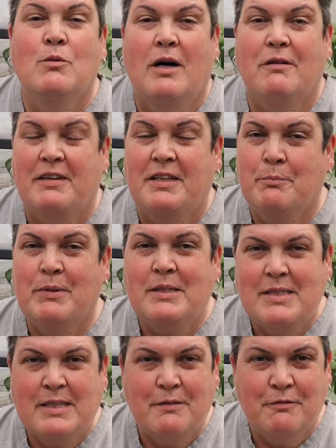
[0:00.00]
I've had a
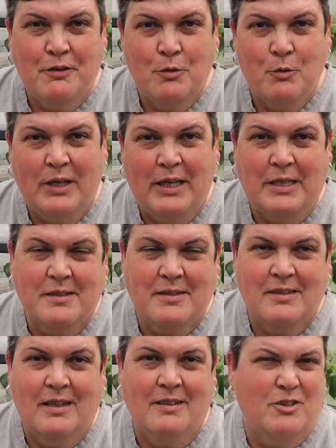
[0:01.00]
busy few
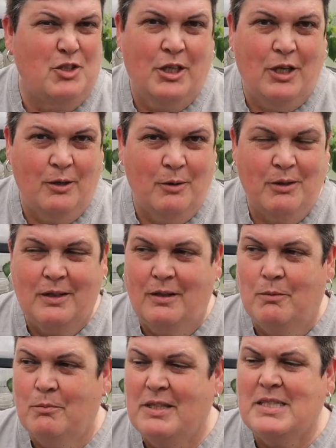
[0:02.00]
weeks, as you know.
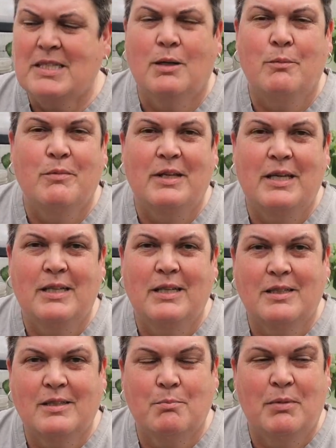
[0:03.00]
This time of the year
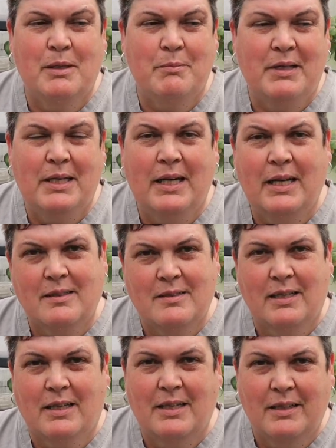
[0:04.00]
is blimmin'
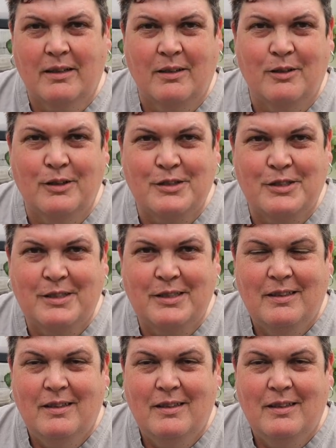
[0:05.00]
hectic in the garden.